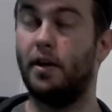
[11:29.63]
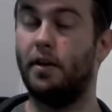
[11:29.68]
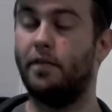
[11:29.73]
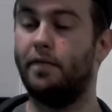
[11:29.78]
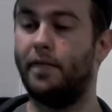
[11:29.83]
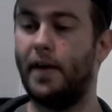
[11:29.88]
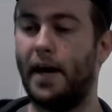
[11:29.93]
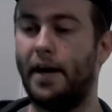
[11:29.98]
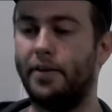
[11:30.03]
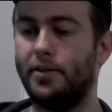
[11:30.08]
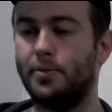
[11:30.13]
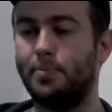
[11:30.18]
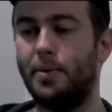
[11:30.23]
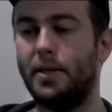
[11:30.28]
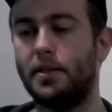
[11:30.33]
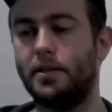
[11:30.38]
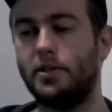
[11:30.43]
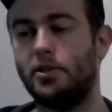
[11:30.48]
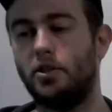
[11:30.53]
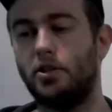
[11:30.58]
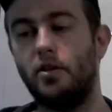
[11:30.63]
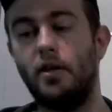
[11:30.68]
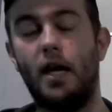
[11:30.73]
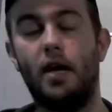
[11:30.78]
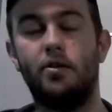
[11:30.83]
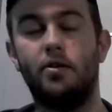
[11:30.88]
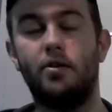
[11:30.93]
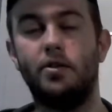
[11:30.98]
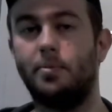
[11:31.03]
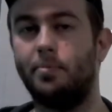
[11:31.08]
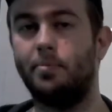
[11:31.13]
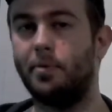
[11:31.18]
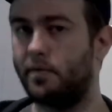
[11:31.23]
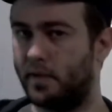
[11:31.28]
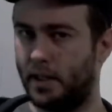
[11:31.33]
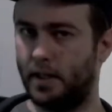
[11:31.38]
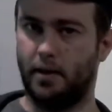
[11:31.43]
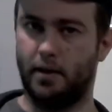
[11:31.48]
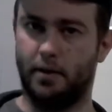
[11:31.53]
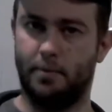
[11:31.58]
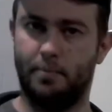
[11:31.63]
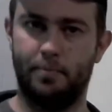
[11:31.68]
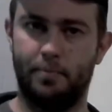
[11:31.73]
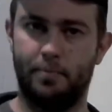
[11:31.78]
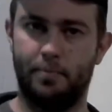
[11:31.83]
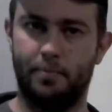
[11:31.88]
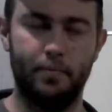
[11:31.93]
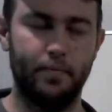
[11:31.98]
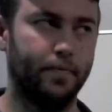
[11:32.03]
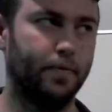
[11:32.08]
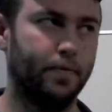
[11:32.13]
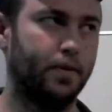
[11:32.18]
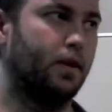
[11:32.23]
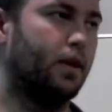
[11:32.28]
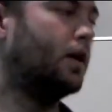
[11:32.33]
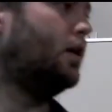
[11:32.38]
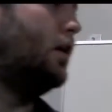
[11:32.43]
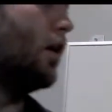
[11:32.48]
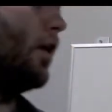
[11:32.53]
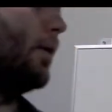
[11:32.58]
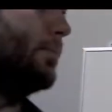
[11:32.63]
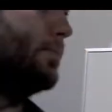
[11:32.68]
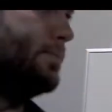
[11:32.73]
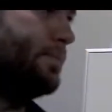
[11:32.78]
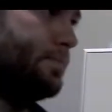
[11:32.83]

Val's picks turn out to be vanilla? All right.